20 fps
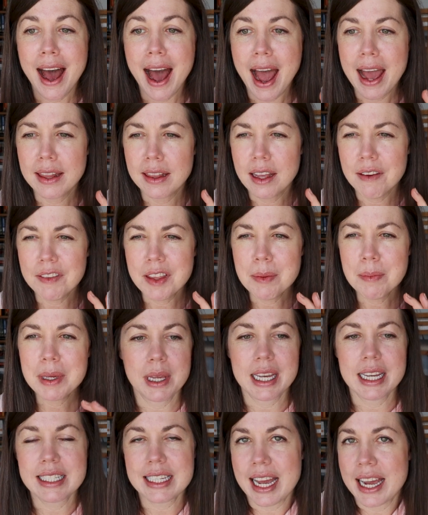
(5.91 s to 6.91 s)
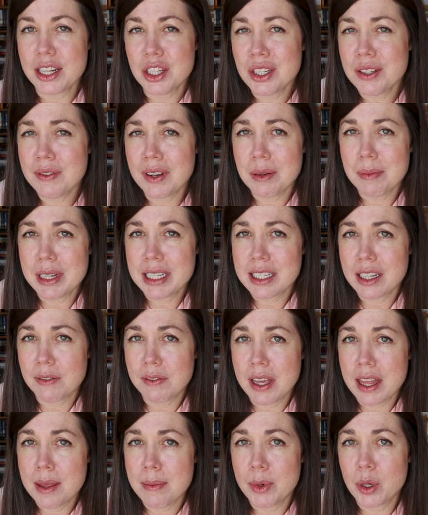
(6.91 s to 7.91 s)
I love them because I just find
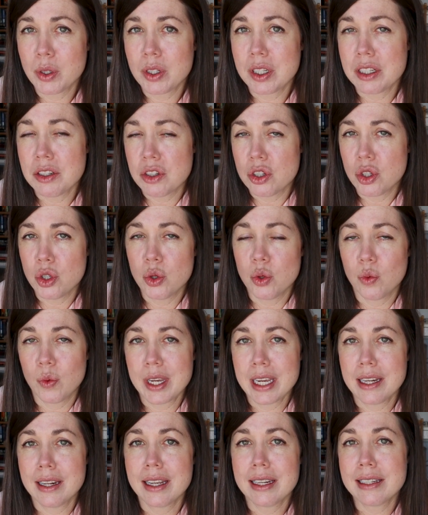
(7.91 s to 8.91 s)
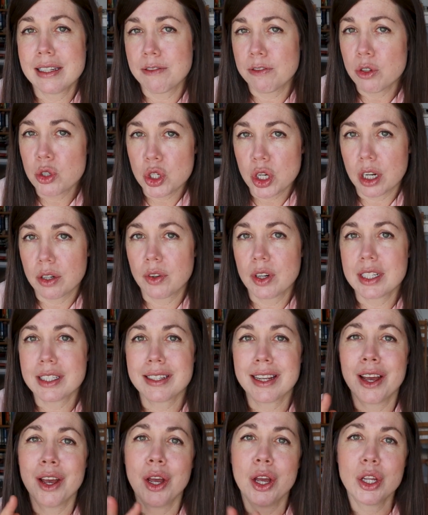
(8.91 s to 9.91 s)
myself in the mood to read different genres
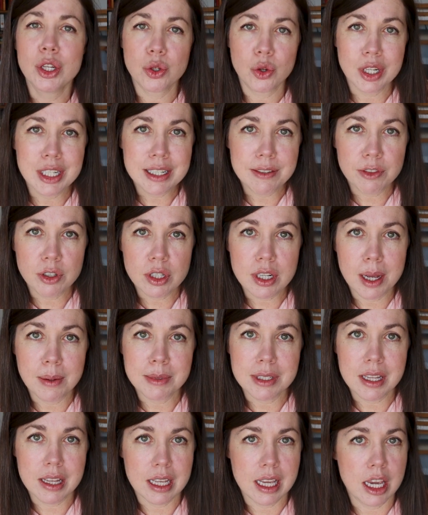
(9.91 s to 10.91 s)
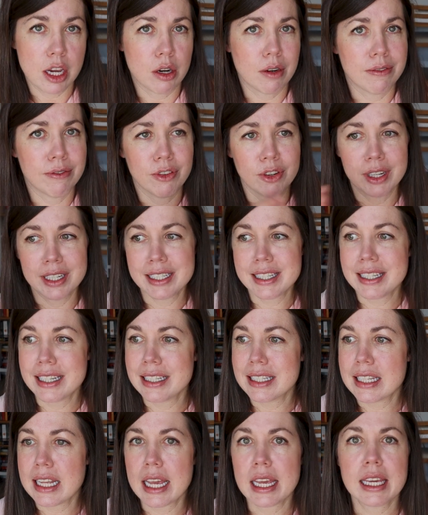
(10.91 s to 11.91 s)
during different times of the year. For
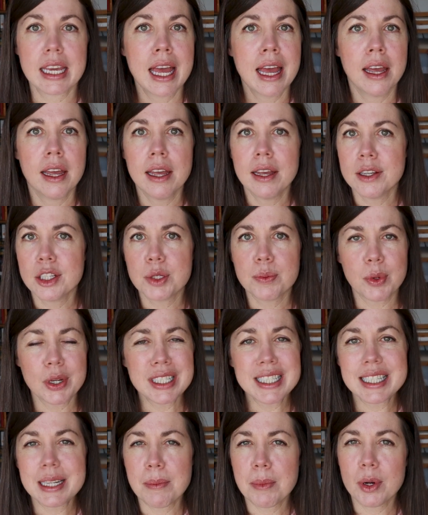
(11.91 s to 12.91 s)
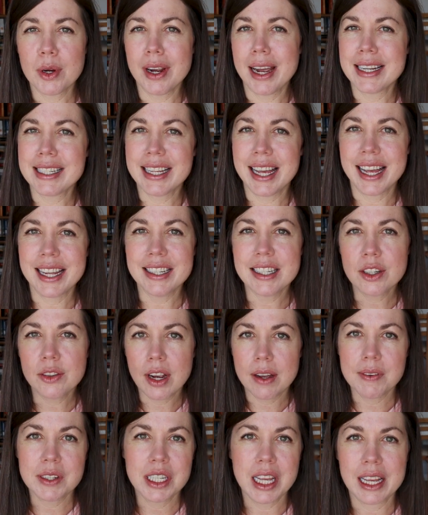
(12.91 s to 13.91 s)
instance, like spring, summer, I tend to
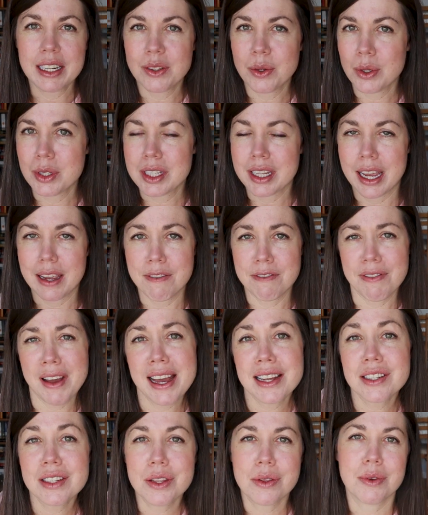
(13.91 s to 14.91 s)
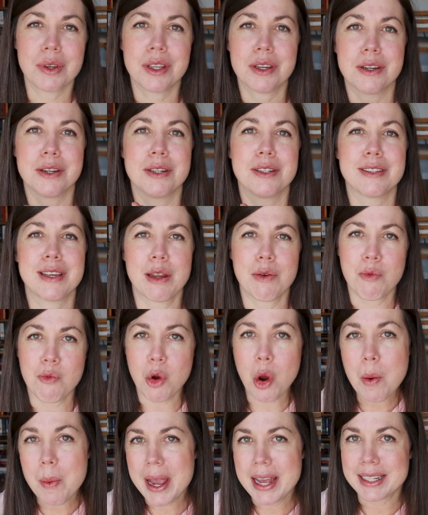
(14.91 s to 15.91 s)
gravitate towards like fast thrillers and
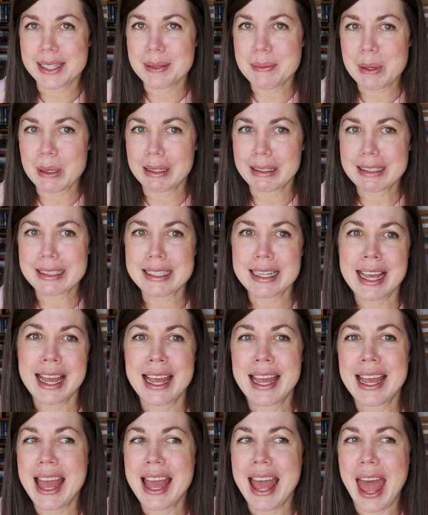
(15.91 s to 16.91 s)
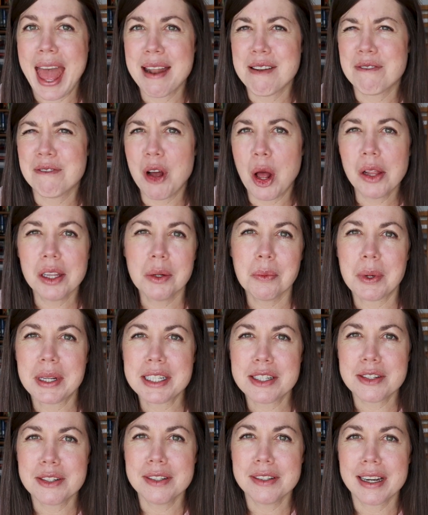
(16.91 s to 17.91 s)
romance books. And fall and
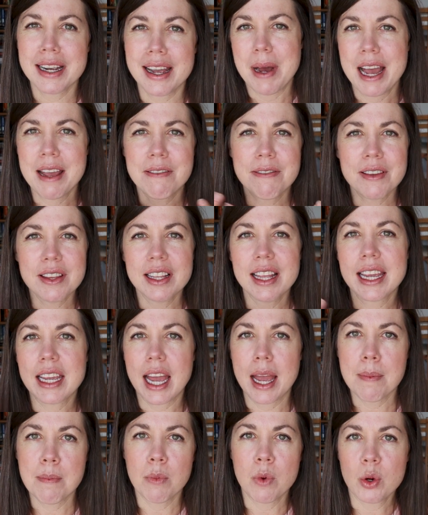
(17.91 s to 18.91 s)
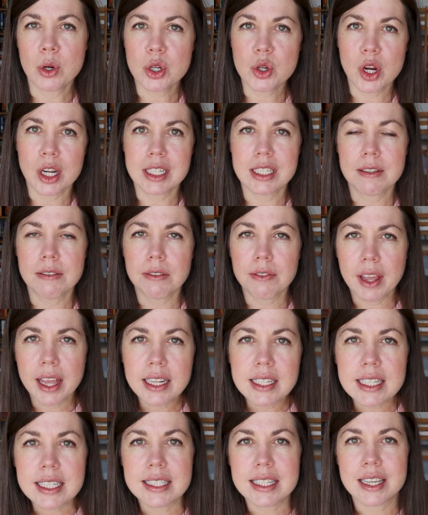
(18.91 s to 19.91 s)
winter, I feel like I'm more drawn to
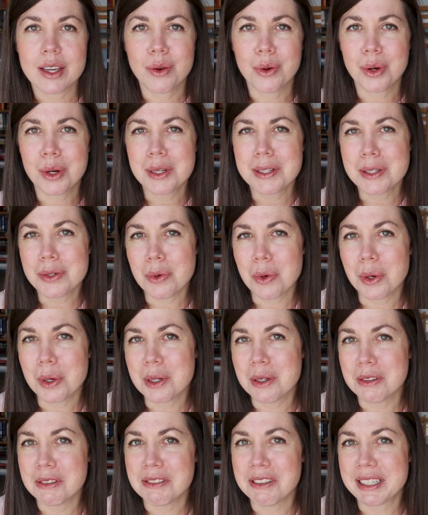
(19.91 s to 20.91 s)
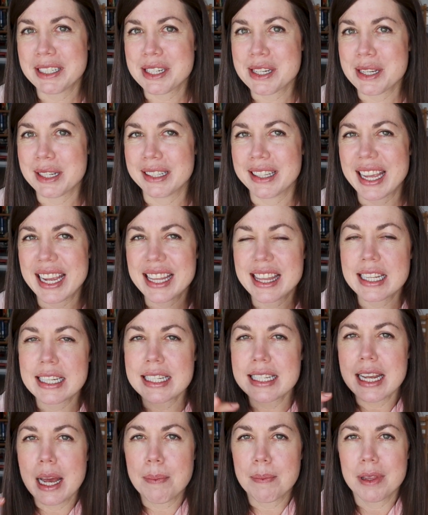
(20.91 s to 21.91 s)
fantasy or historical fiction, like the
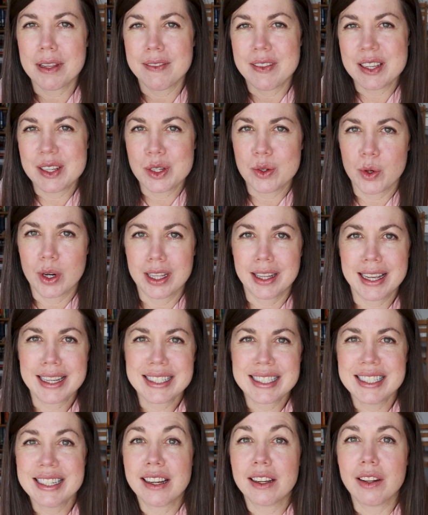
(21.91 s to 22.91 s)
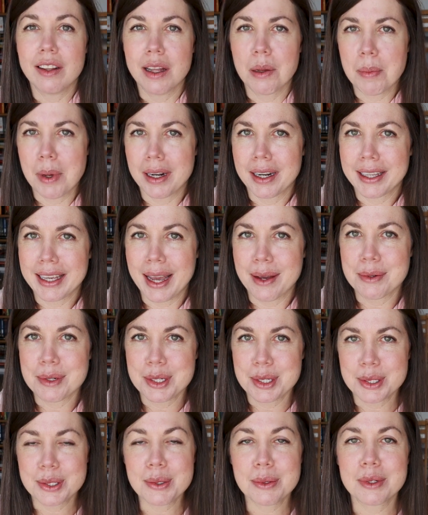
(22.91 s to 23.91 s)
depth of the story, like snuggle up on a couch
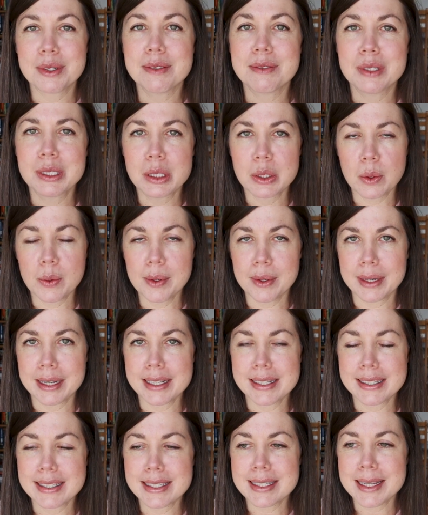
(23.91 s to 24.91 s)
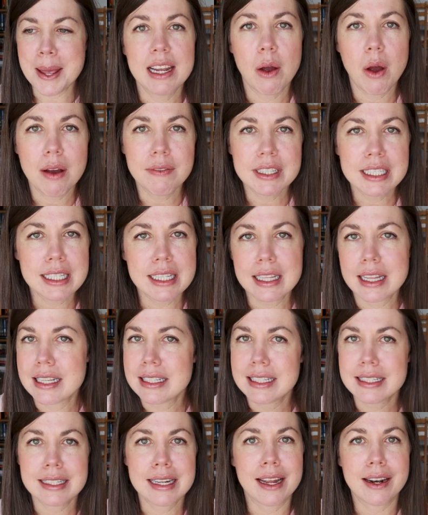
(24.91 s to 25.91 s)
sort of stories. Now, obviously
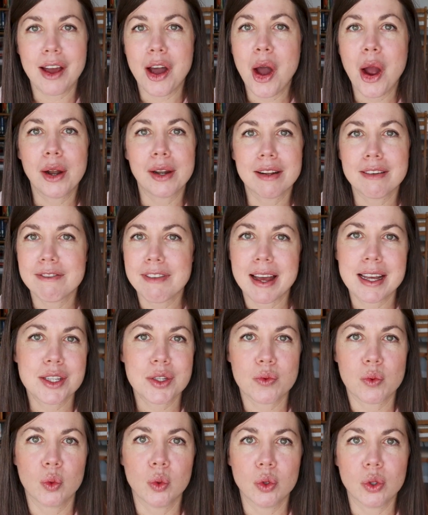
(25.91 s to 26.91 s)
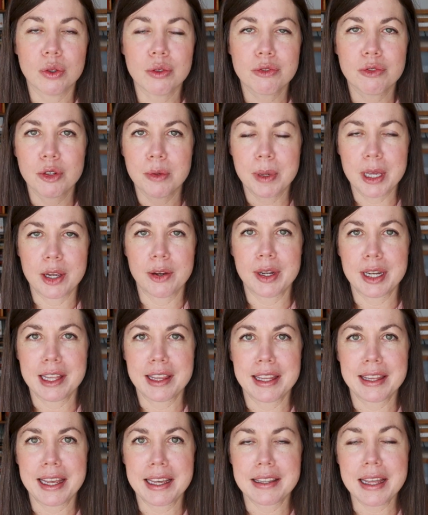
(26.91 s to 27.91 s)
this is not a hard and fast rule for me or
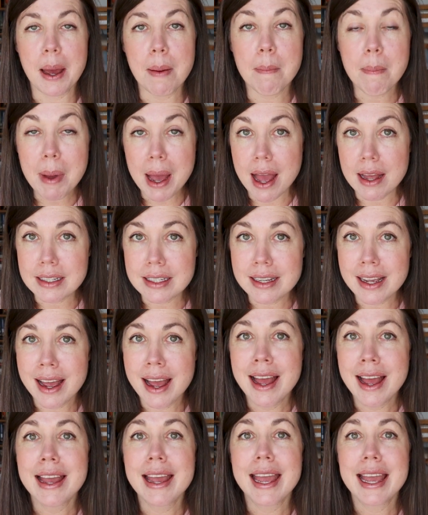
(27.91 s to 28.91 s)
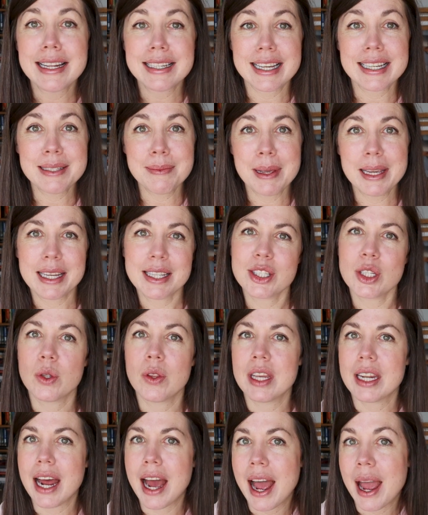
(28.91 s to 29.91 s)
anything like that, but it does make it so
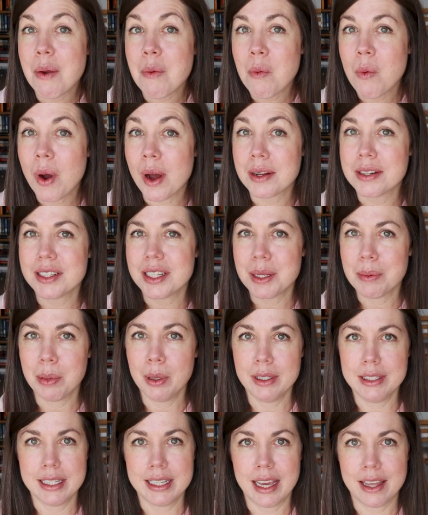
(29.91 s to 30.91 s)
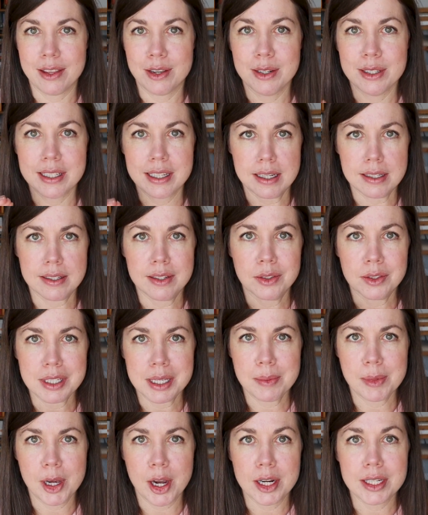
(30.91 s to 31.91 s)
that I want to put together seasonal
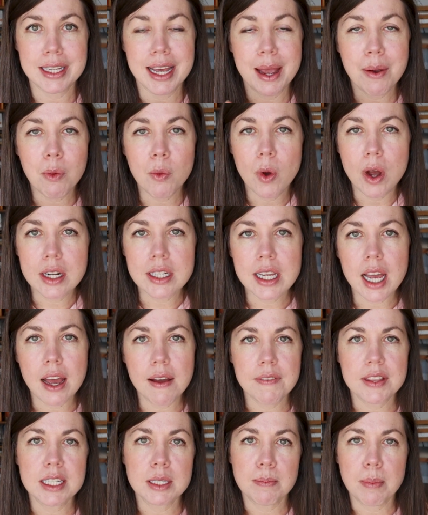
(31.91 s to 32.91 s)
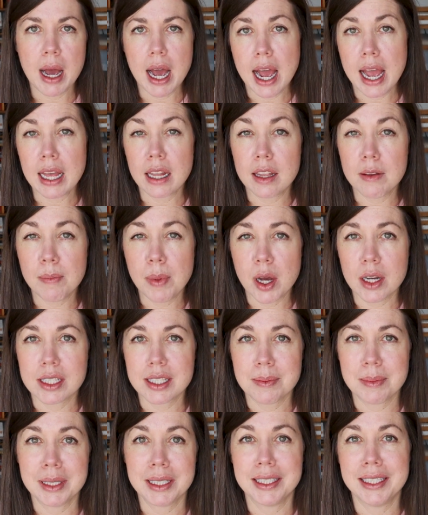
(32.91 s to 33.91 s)
TBRs. I want to have this pile of
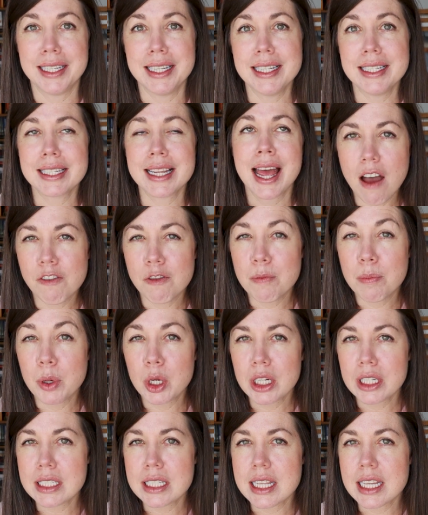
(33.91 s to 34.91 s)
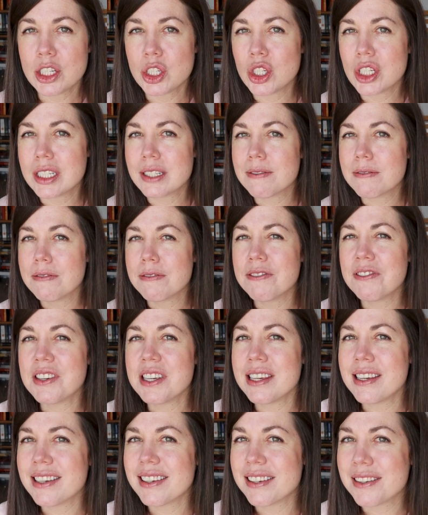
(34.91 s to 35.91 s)
possibilities of books that just
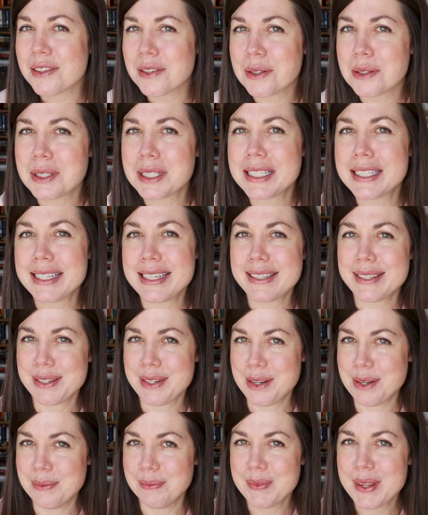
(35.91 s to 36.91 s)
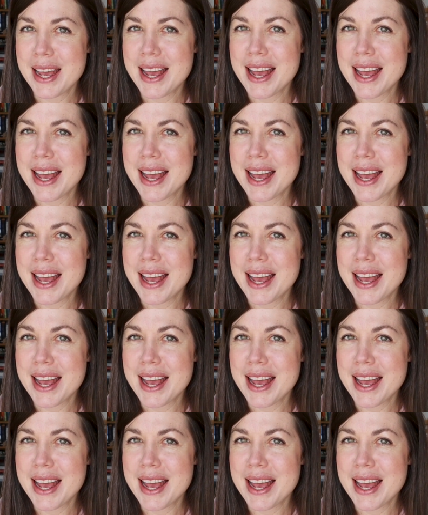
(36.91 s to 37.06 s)
feel seasonal.